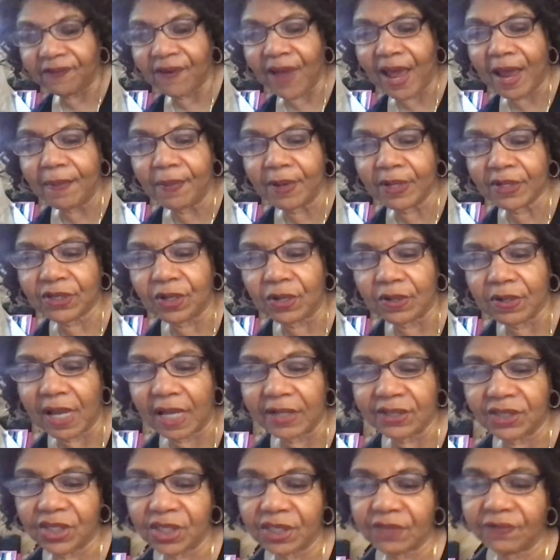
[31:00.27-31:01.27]
fabrics are
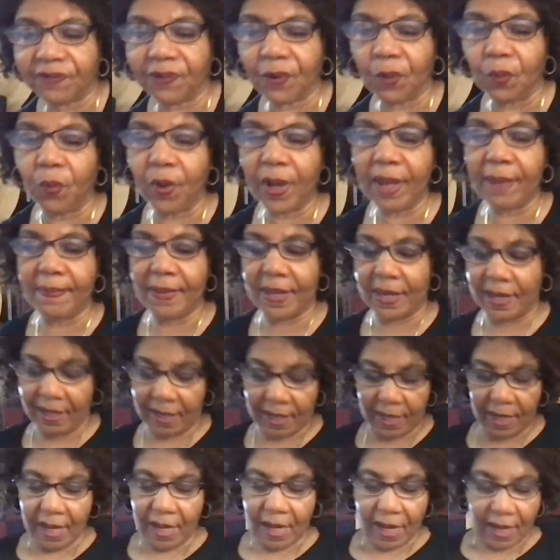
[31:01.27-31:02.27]
not just for
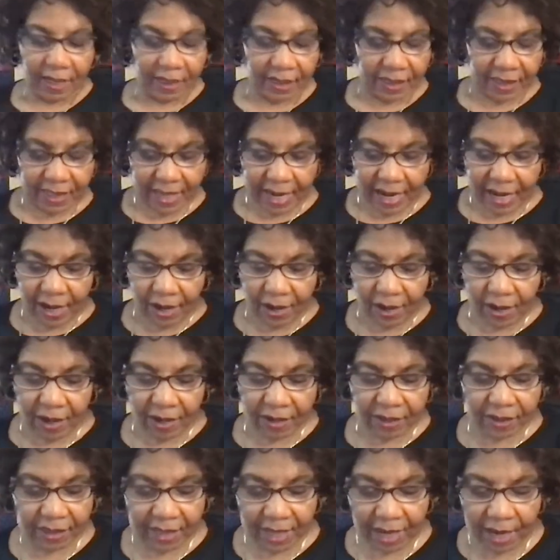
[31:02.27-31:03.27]
women.
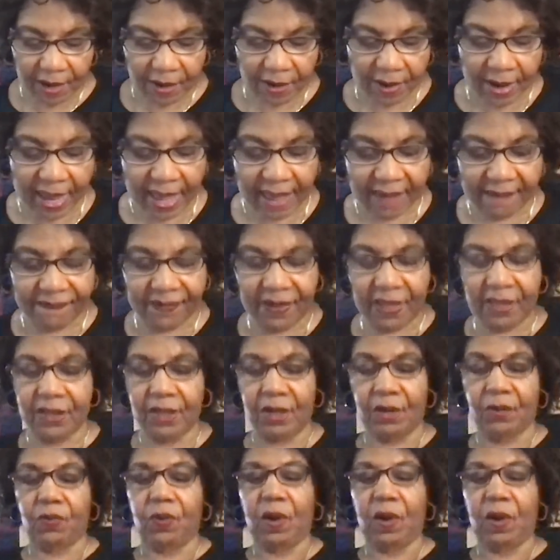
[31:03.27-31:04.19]
They're heavy, they're